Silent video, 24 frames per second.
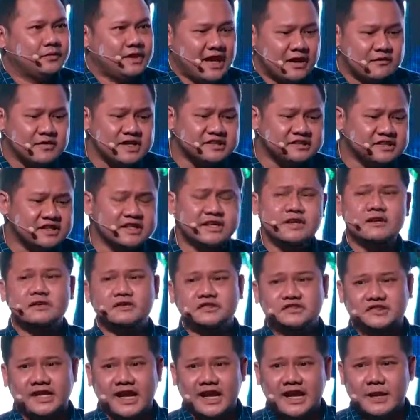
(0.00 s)
every single
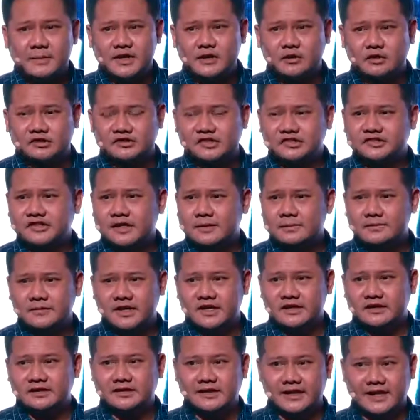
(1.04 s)
startup ecosystem
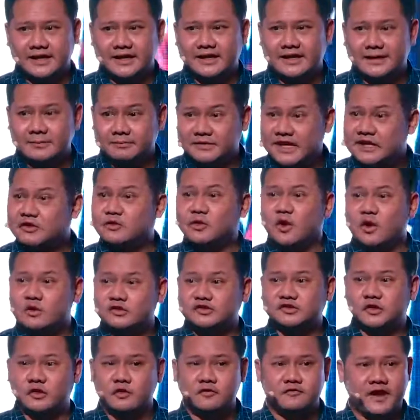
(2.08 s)
like that
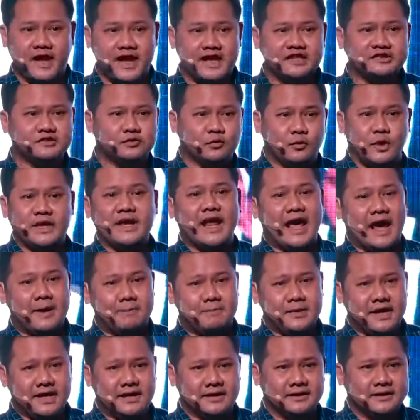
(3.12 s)
grows so fast. What
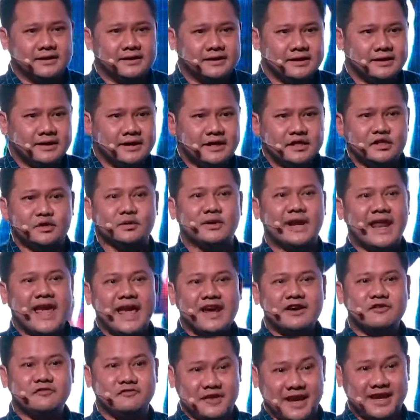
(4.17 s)
happened? You
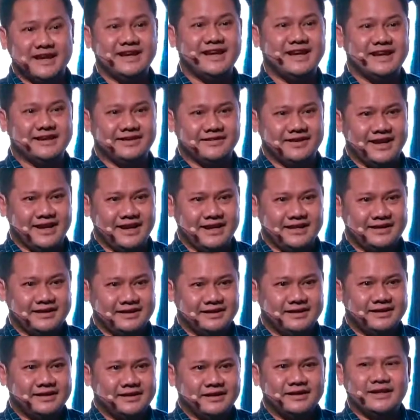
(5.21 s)
lack funding, right?
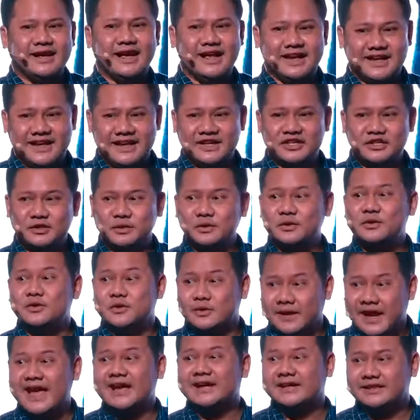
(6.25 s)
And then two, you
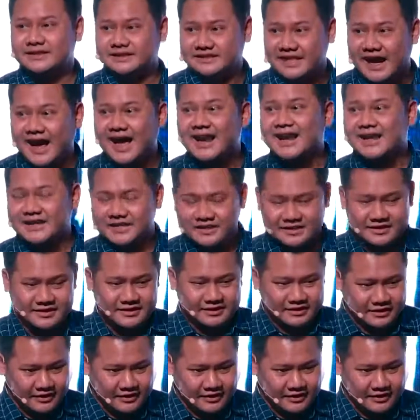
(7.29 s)
lack talent.